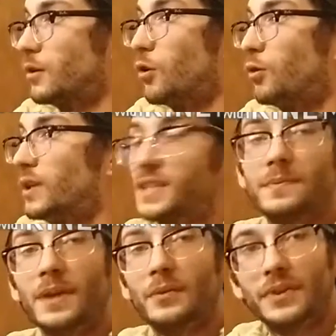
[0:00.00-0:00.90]
A whole Let's
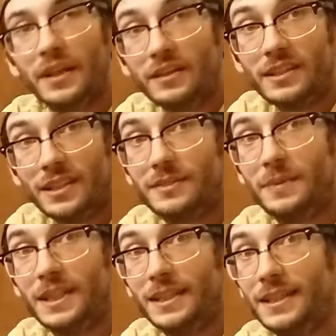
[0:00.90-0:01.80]
Play without me Let's
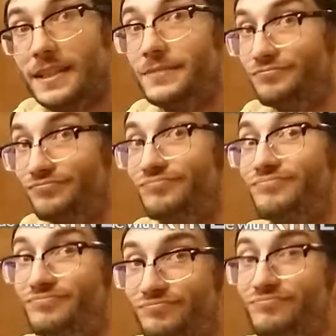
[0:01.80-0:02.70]
Playing in it.
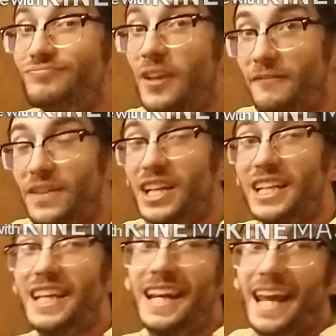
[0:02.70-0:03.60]

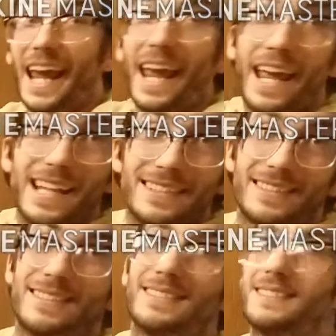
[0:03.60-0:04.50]
Fucking
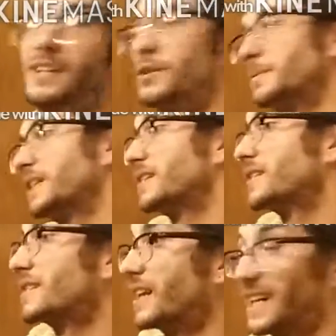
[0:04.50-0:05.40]
aces, homie.
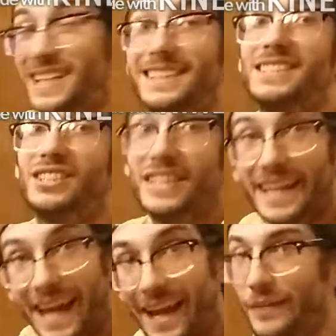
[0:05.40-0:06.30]
I got this
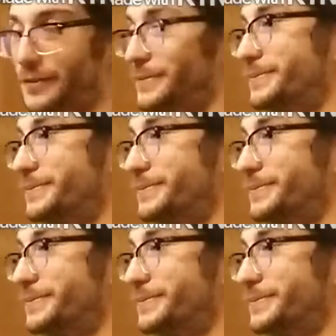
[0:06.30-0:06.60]
shit down.